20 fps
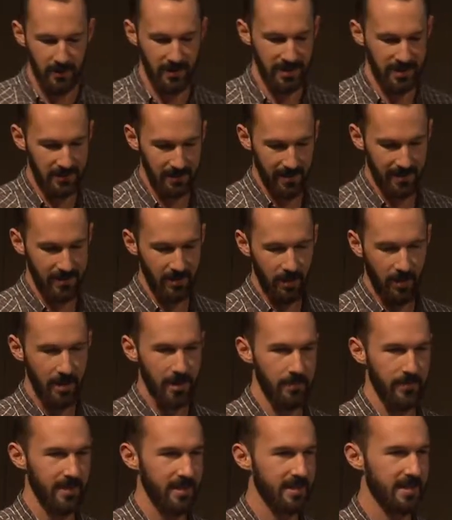we spent quite a
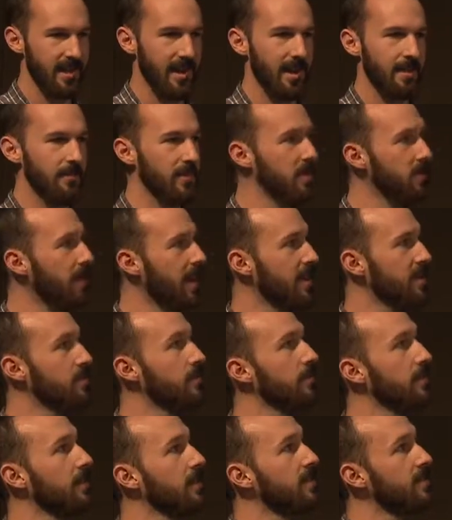bit of time this past
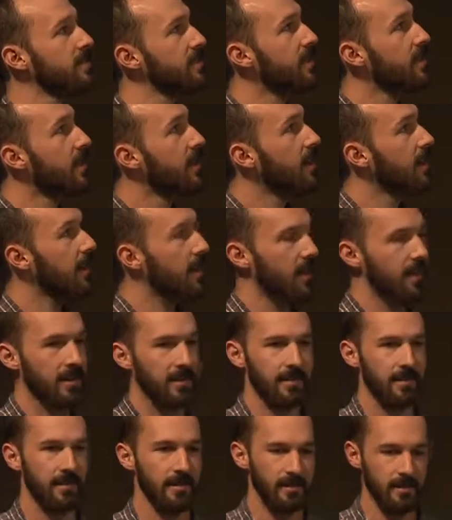release
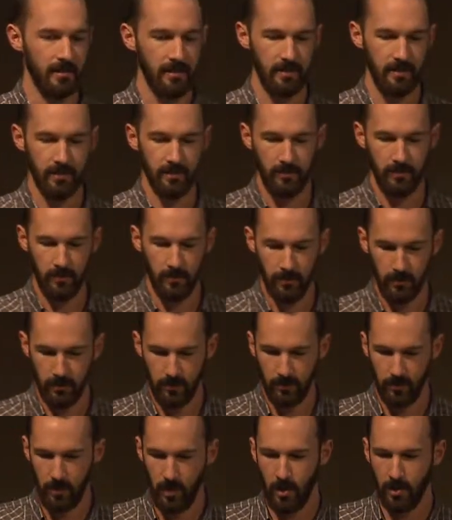uh,
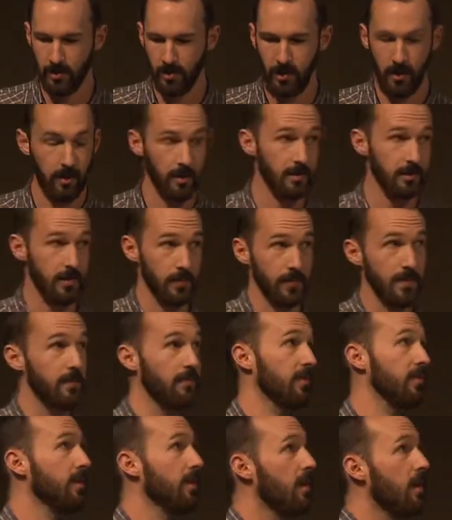on, on
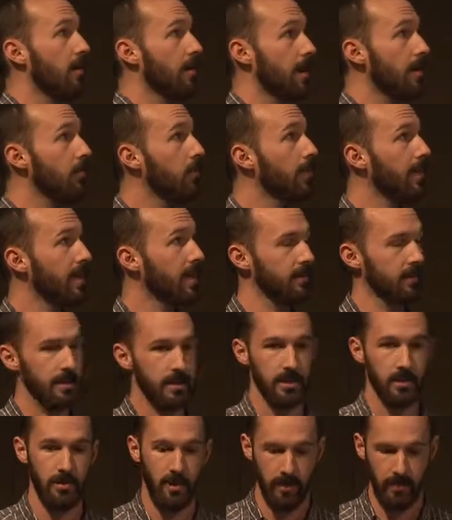specifically on implementing
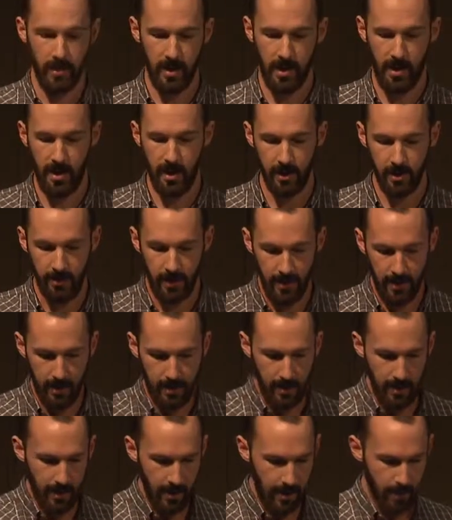this new API.
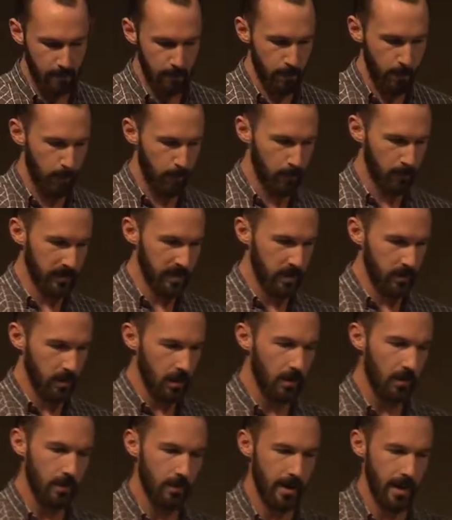Um, so
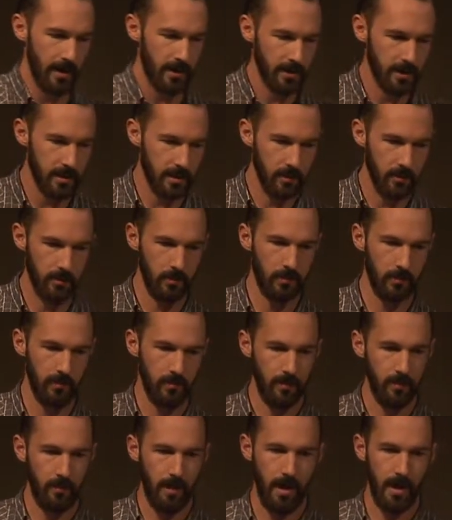going back to
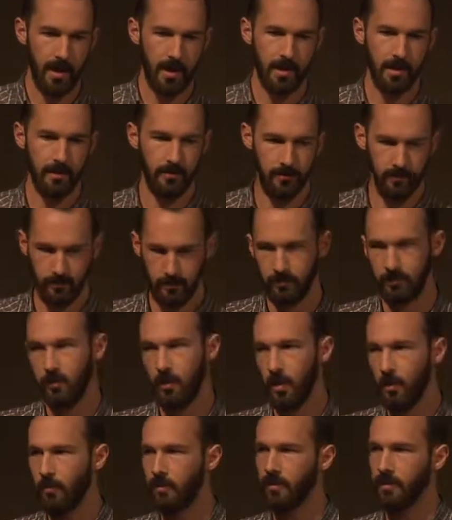my
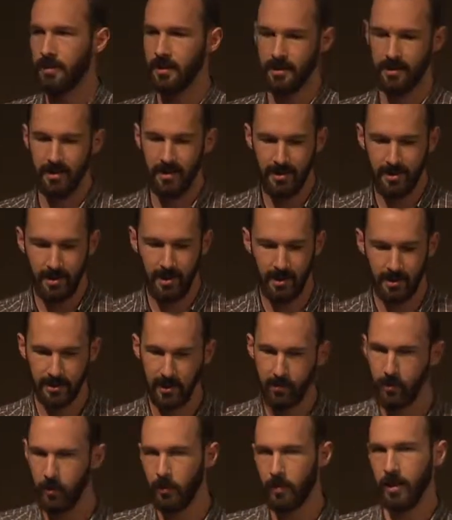hopefully
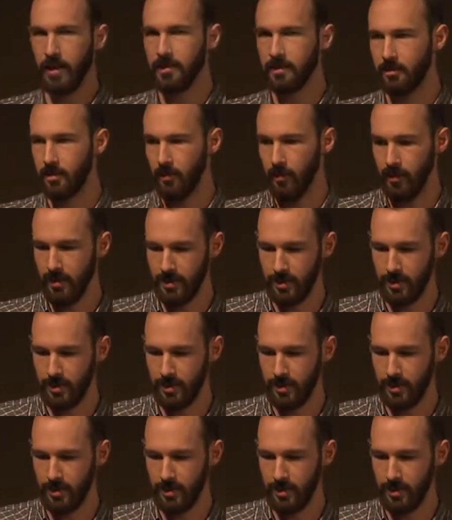acceptable answer to what